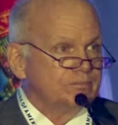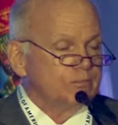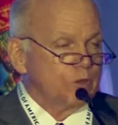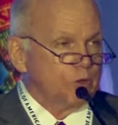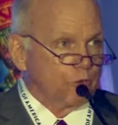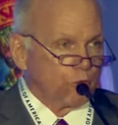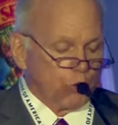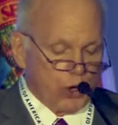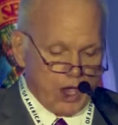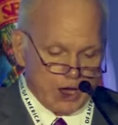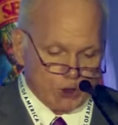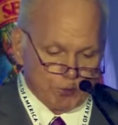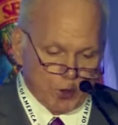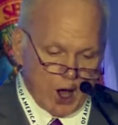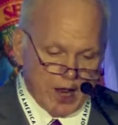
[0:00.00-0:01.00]
the free
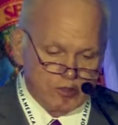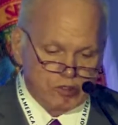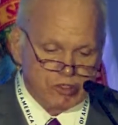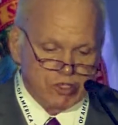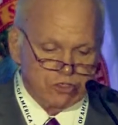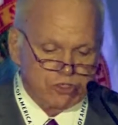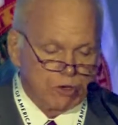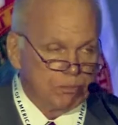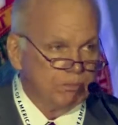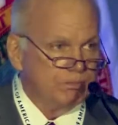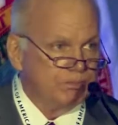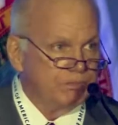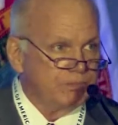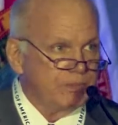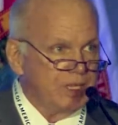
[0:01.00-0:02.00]
enterprise system,
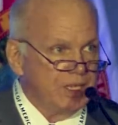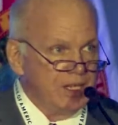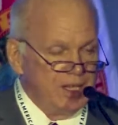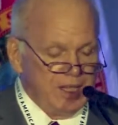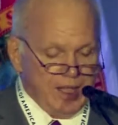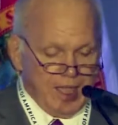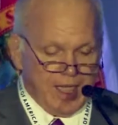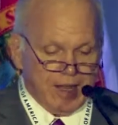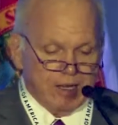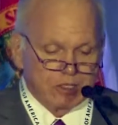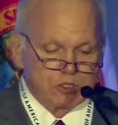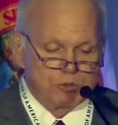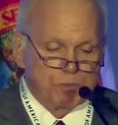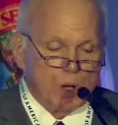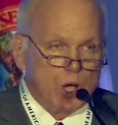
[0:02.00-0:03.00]
and
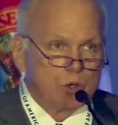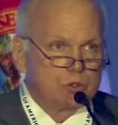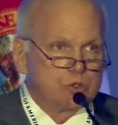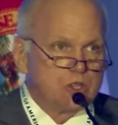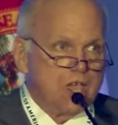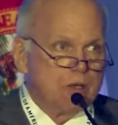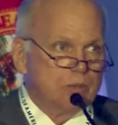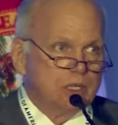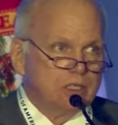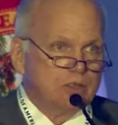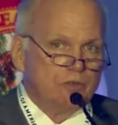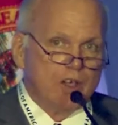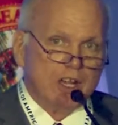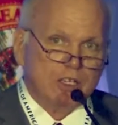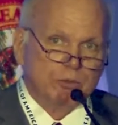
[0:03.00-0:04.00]
expose them in
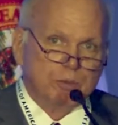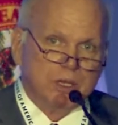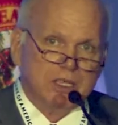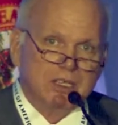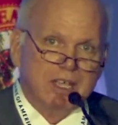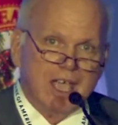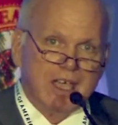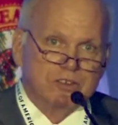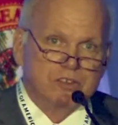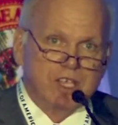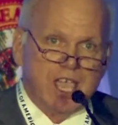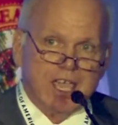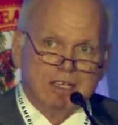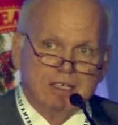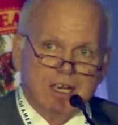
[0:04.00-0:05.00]
developing as
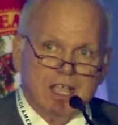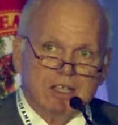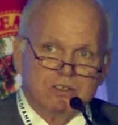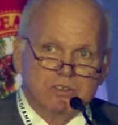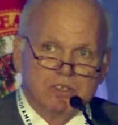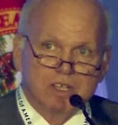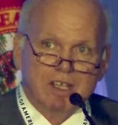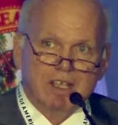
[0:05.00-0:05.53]
candidates